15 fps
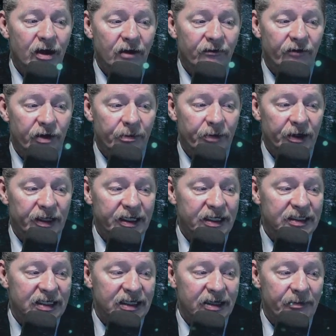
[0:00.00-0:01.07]
for the
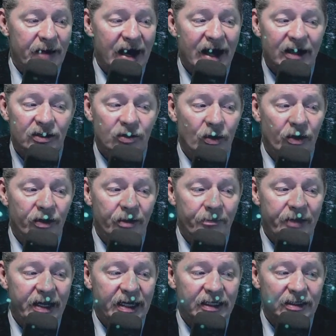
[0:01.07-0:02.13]
police at the back door, the
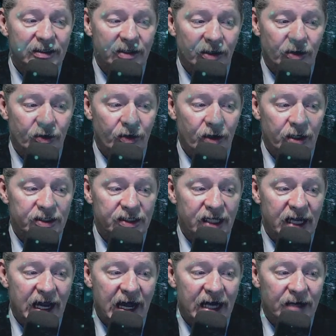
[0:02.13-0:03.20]
beatings, the crooks,
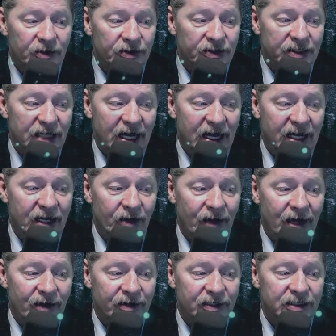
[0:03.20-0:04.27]
the animals dying
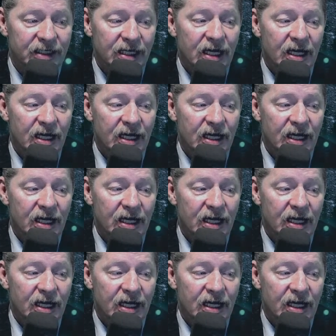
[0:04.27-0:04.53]
around us,